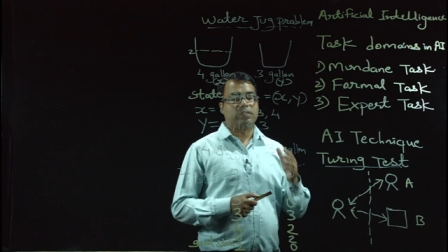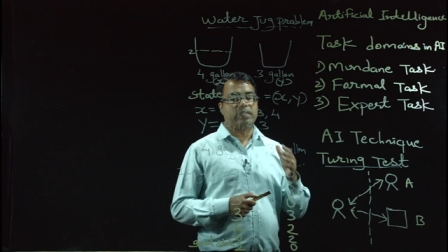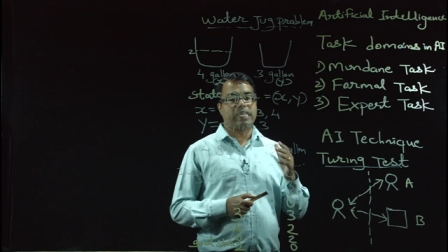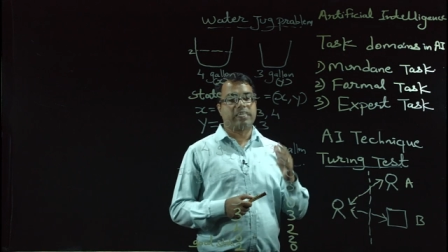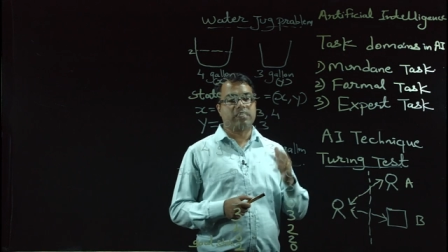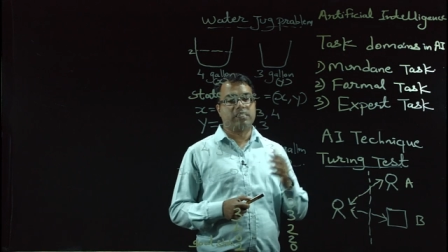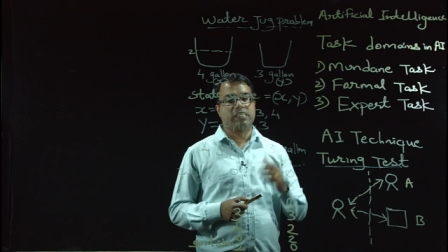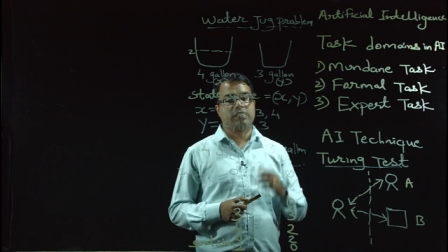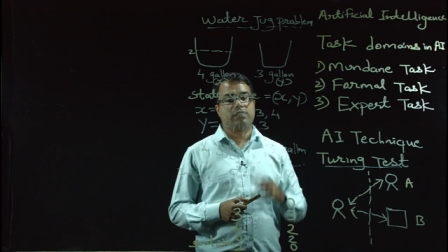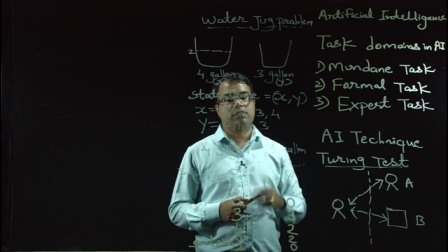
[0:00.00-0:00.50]

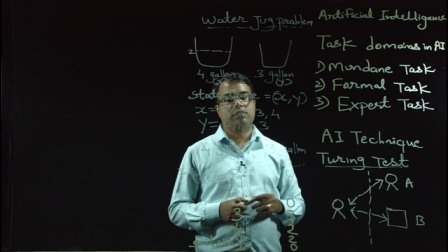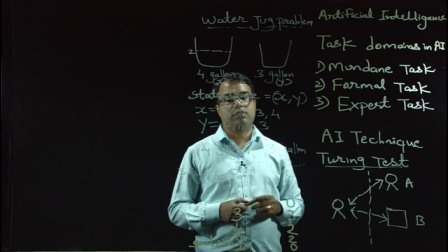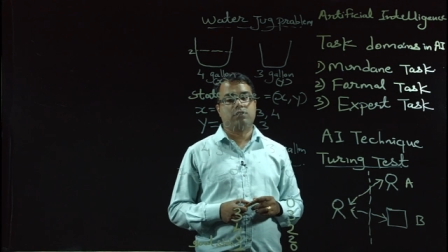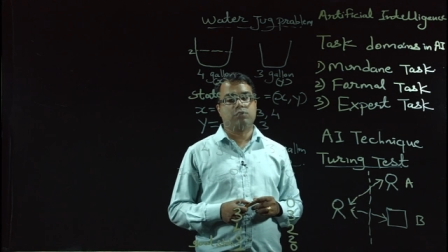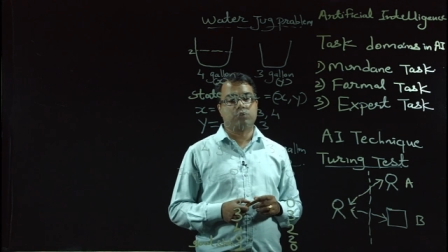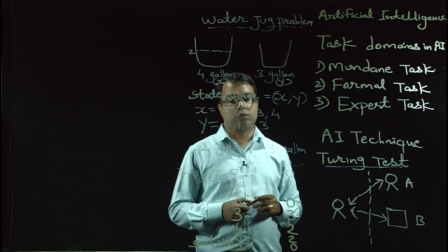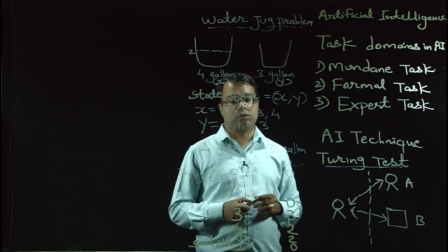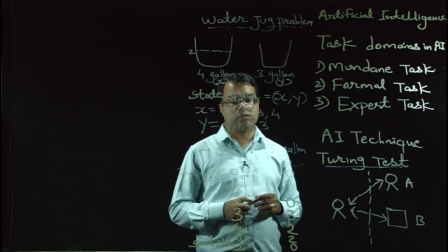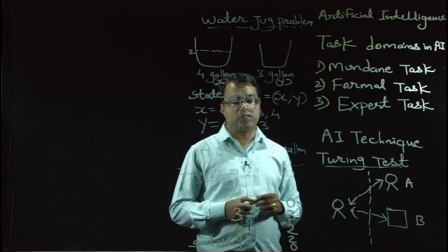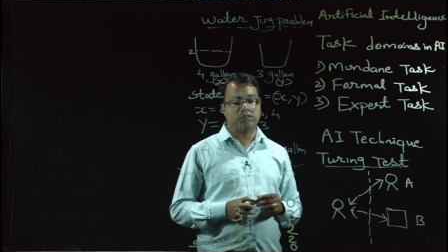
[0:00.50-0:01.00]
technique
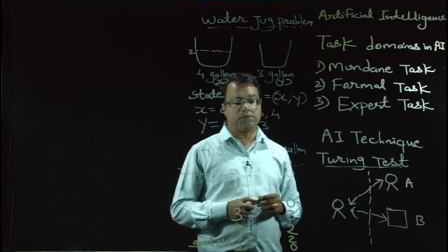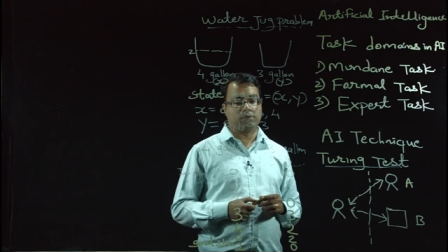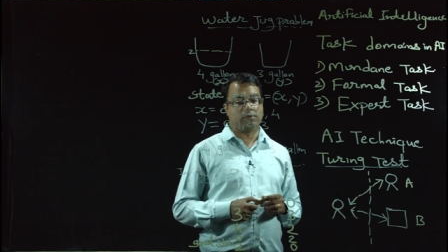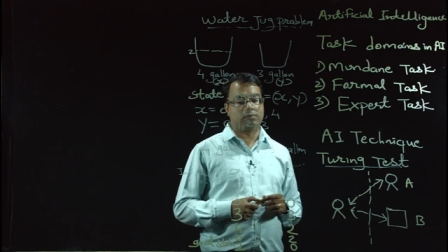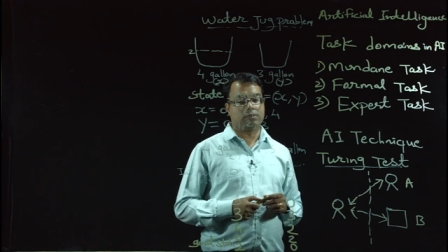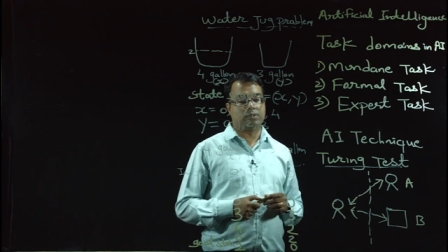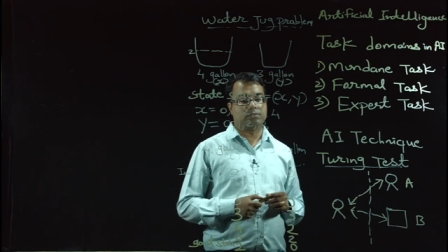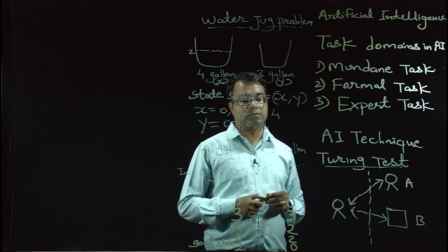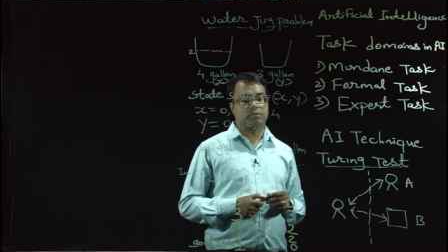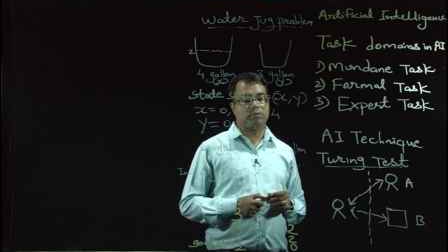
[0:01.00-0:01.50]
to solve this
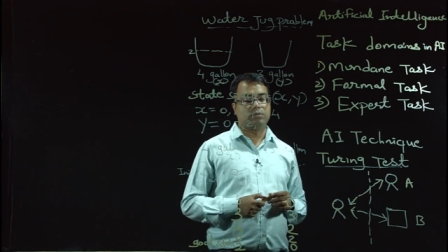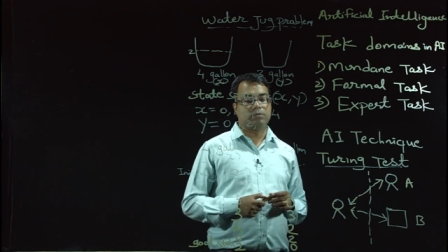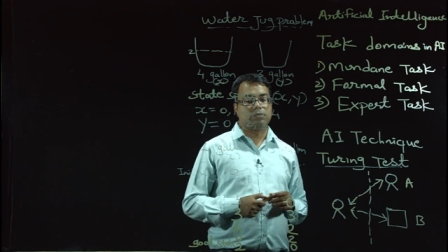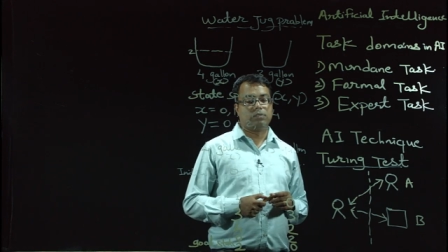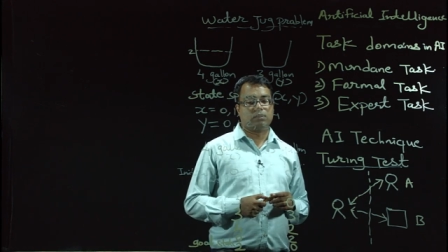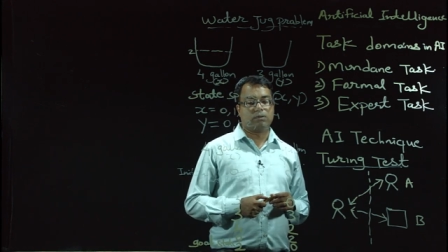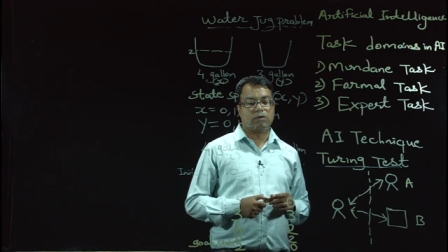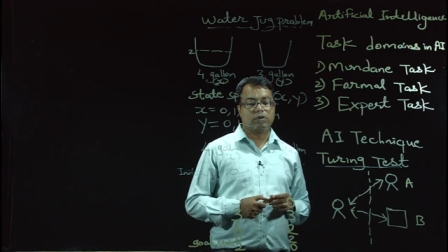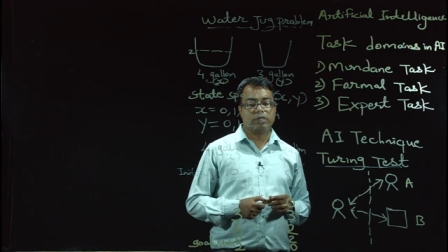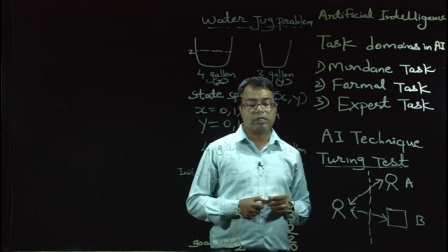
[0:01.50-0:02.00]
problem
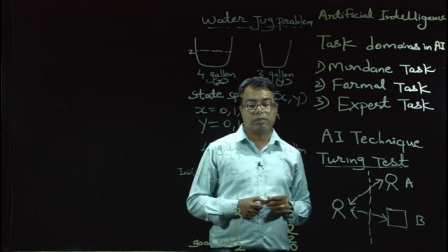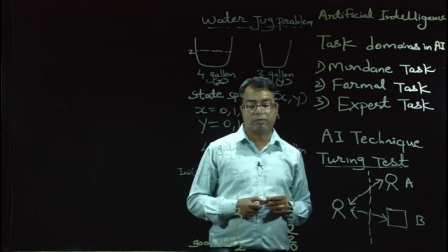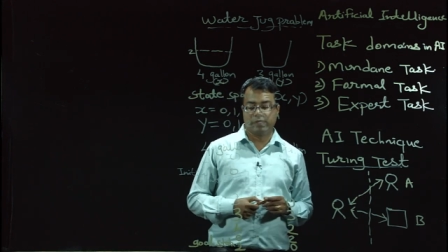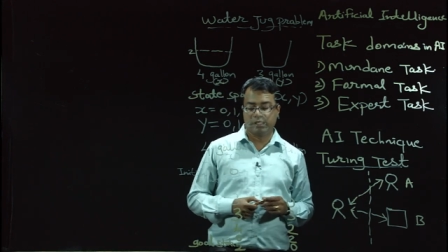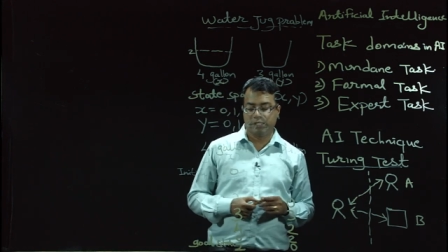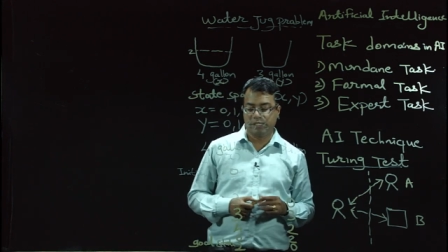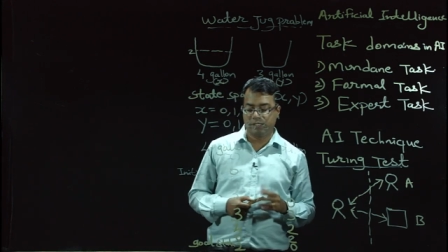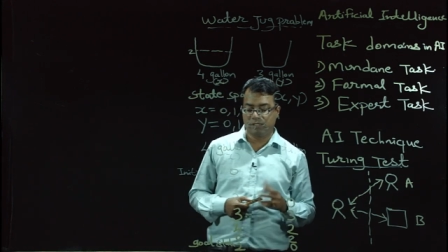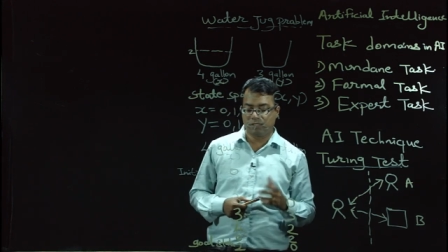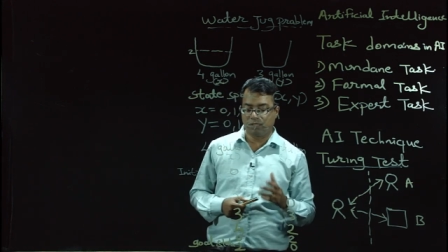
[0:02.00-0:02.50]
or it will
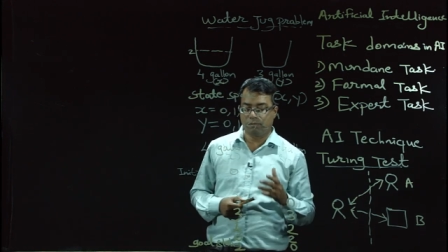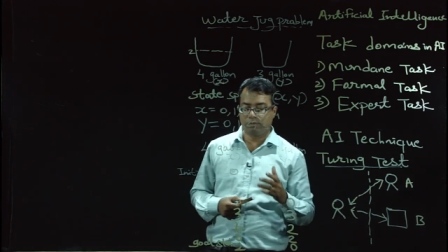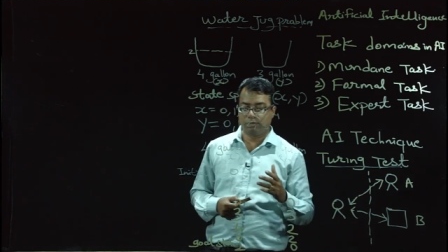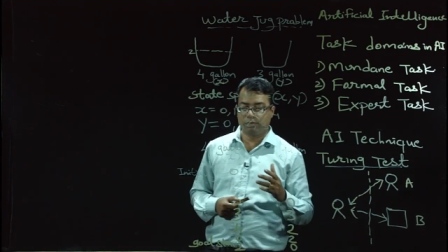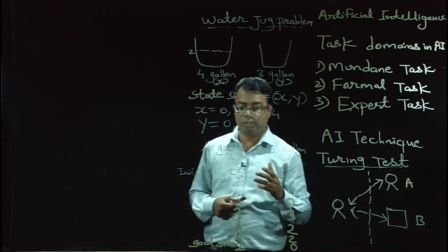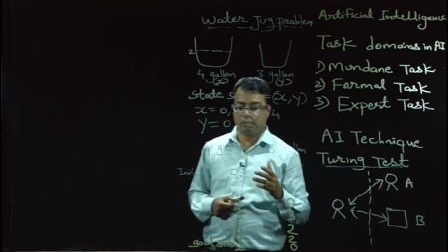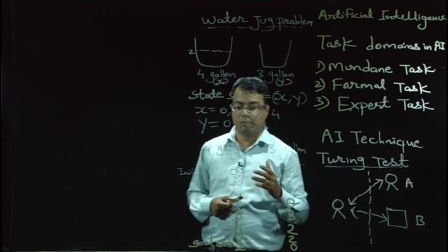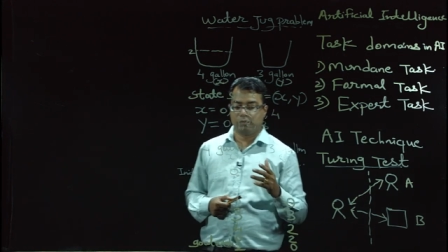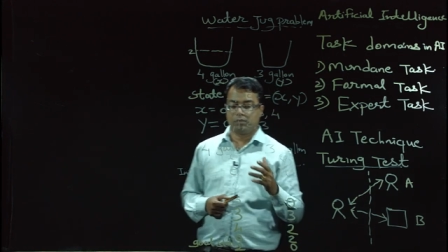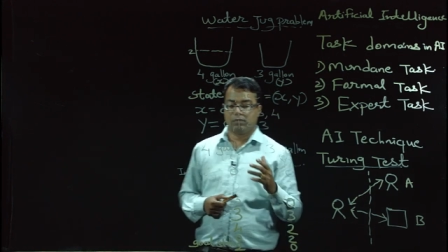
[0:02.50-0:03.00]
need some
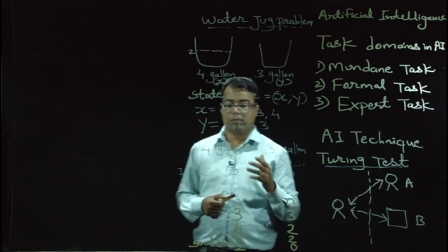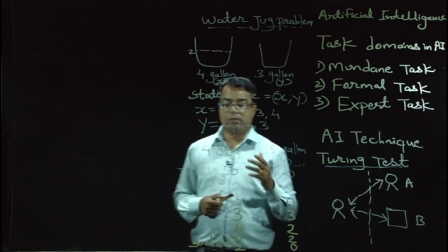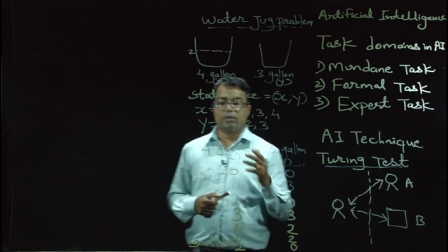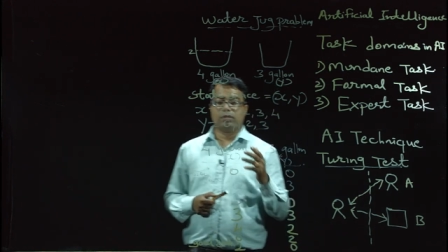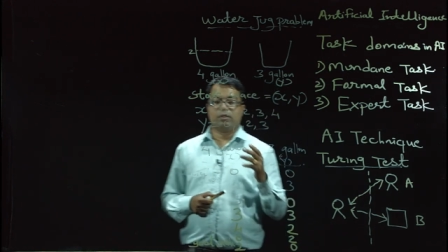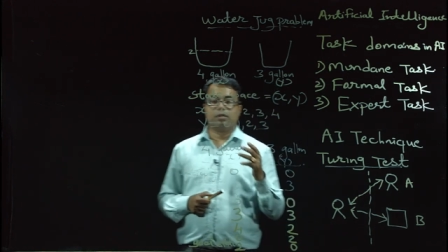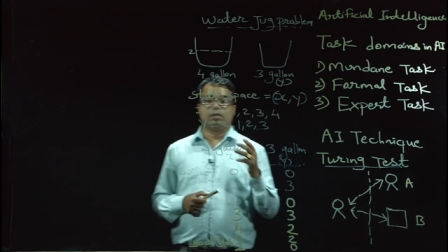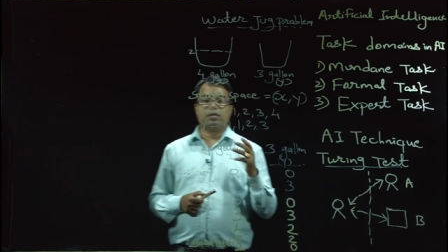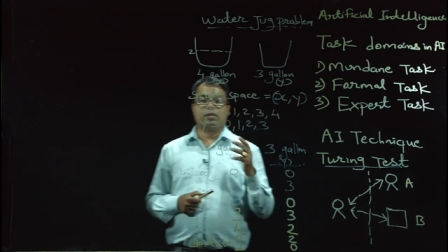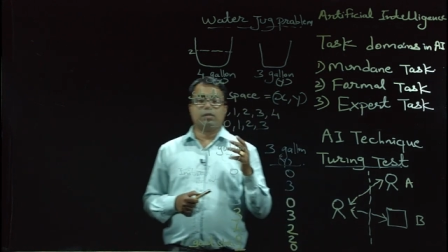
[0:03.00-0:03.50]

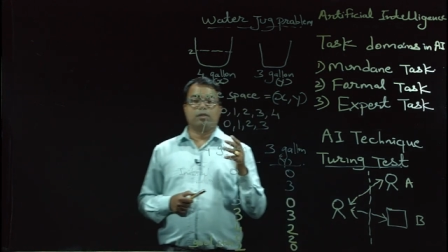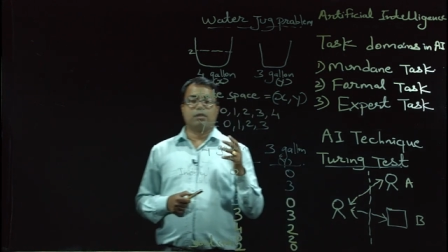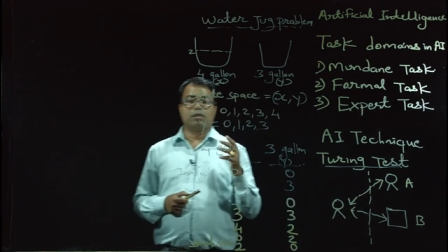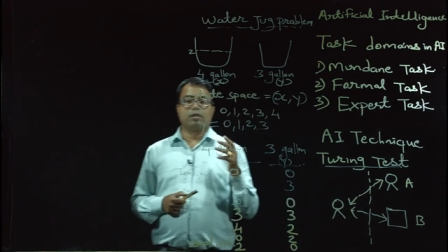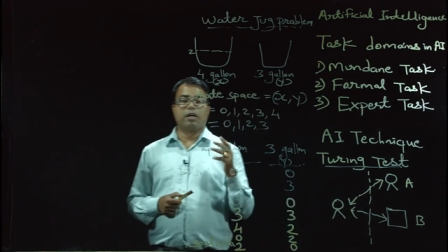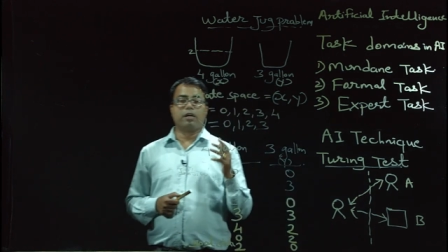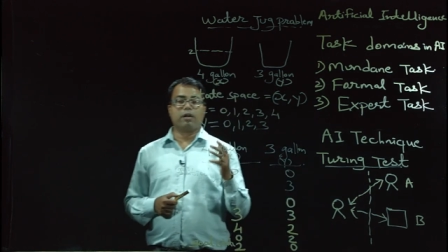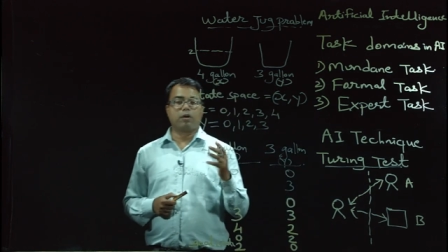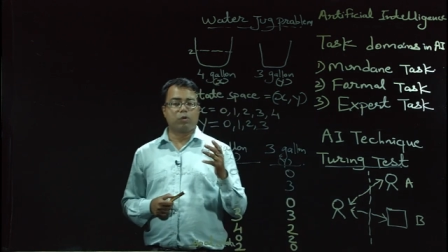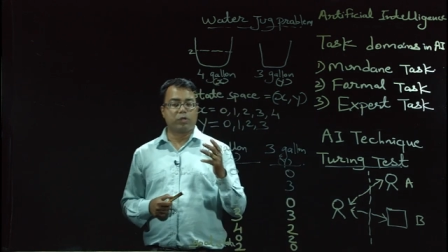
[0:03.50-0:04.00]

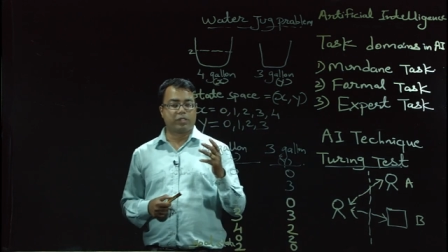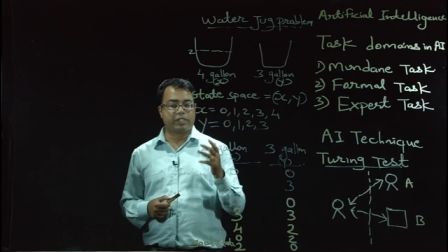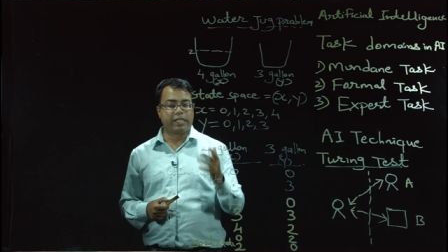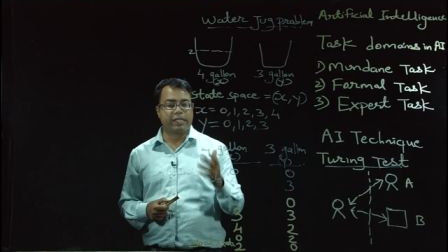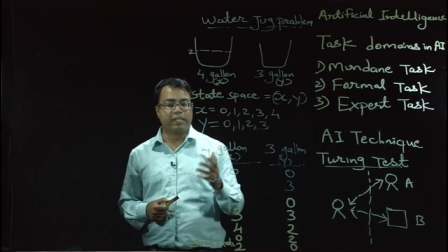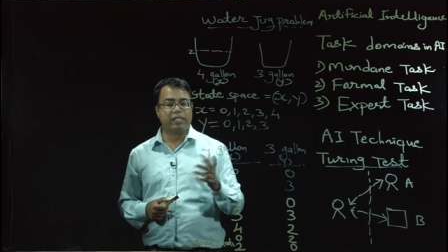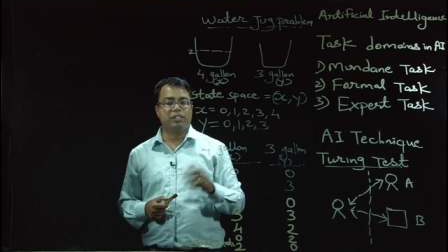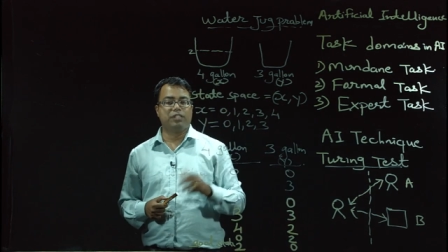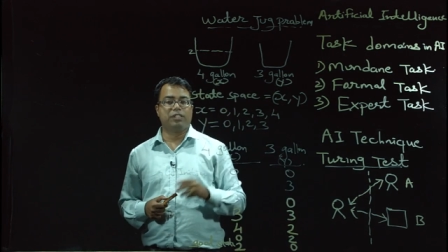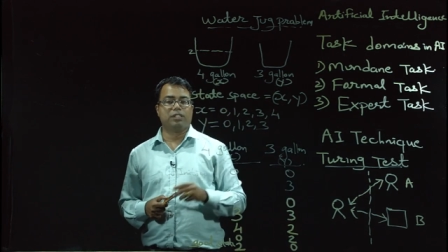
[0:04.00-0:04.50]
control
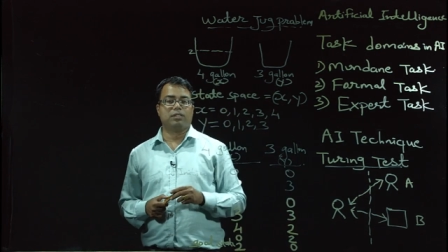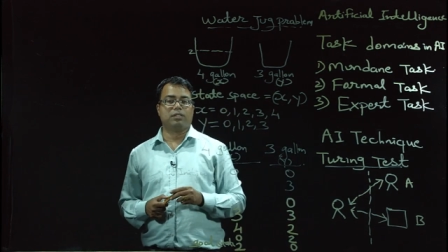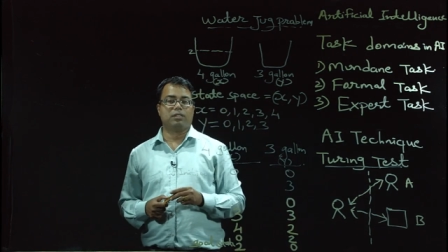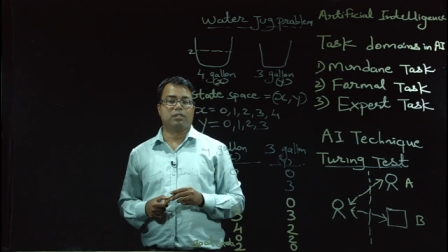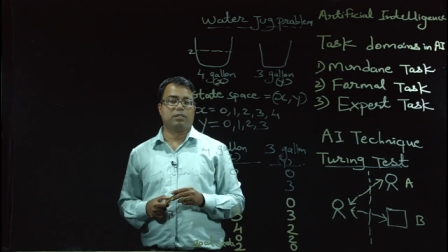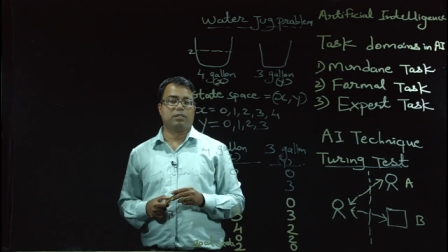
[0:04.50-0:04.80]
strategy